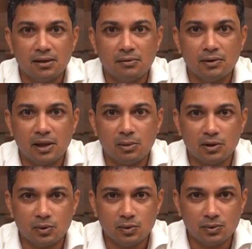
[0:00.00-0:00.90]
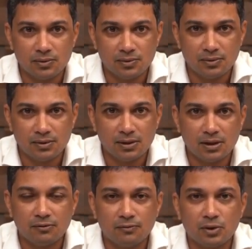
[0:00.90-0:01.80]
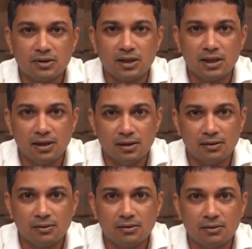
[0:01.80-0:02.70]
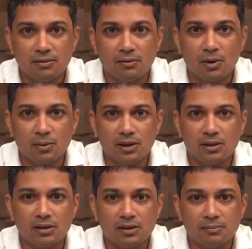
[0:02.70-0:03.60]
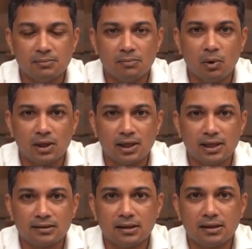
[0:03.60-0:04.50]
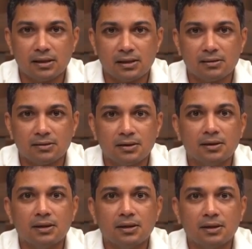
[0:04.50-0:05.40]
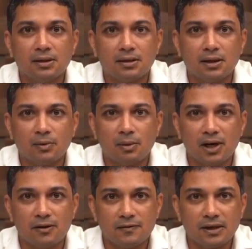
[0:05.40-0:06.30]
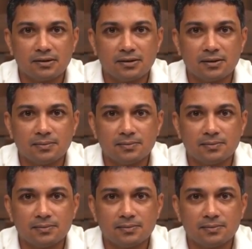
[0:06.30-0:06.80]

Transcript: were able to foresee what were the bottlenecks and hurdles that we might face.